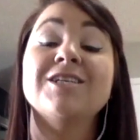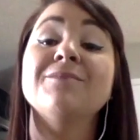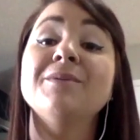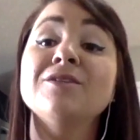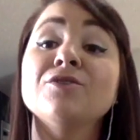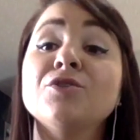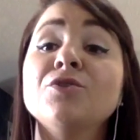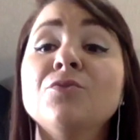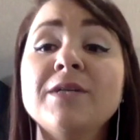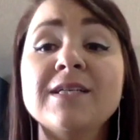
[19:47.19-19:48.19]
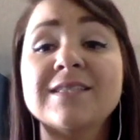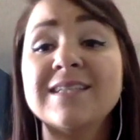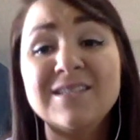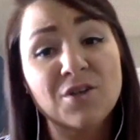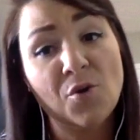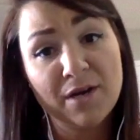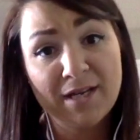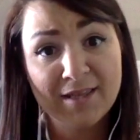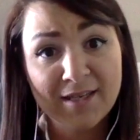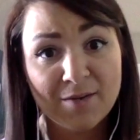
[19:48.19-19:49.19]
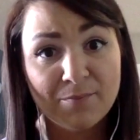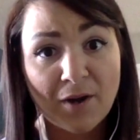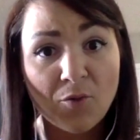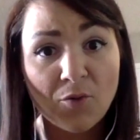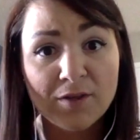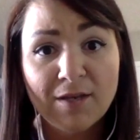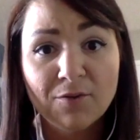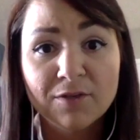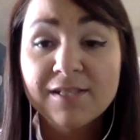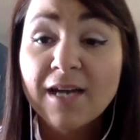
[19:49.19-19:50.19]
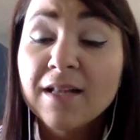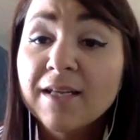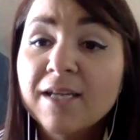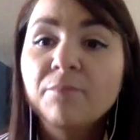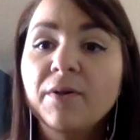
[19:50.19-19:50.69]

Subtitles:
I'd been there 2 weeks. I didn't know anything about what they were selling,